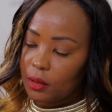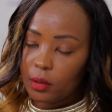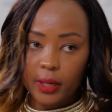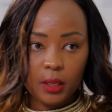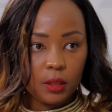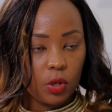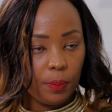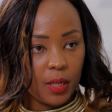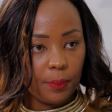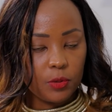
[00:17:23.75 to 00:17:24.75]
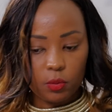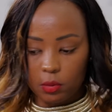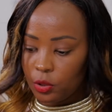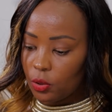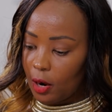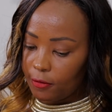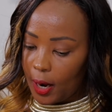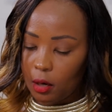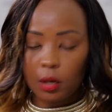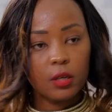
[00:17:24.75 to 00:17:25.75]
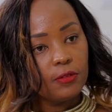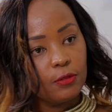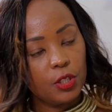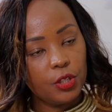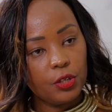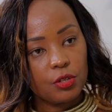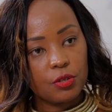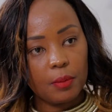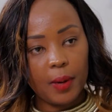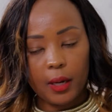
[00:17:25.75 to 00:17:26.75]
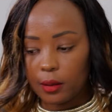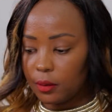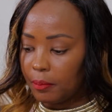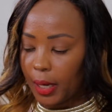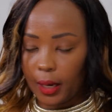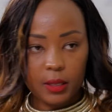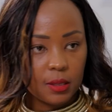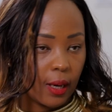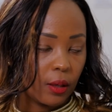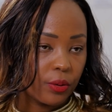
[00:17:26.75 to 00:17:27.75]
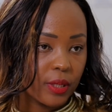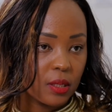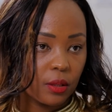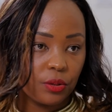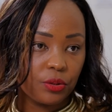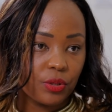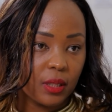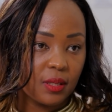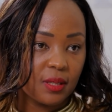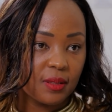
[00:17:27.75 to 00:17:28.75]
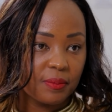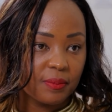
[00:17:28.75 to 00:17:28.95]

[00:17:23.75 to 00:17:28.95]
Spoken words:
You're already topped up. So you have a lot of food in your stomach, but less calories and nutrients.